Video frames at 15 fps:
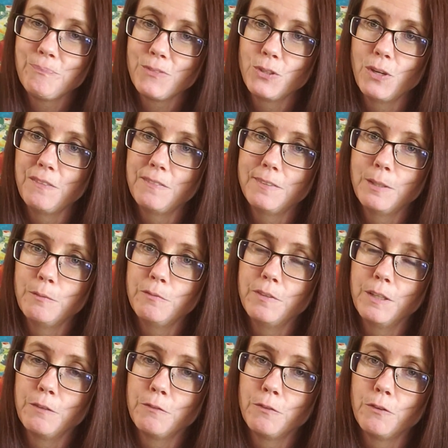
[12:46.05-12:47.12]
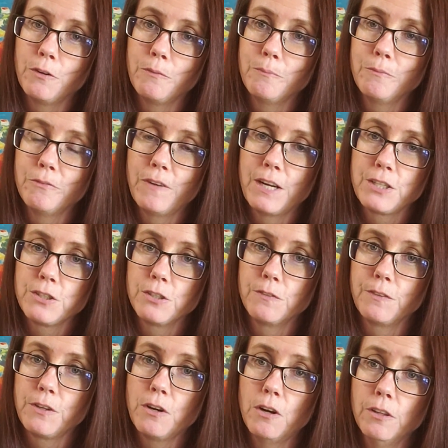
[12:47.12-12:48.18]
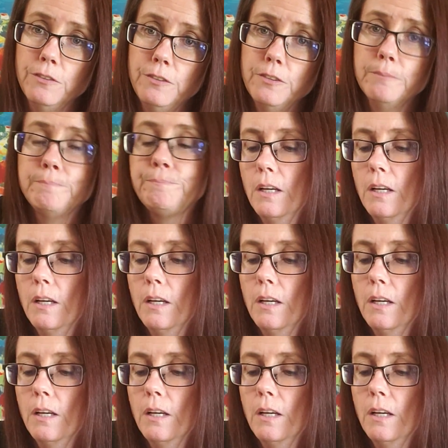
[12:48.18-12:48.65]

You have the same thing for a fraction of the cost.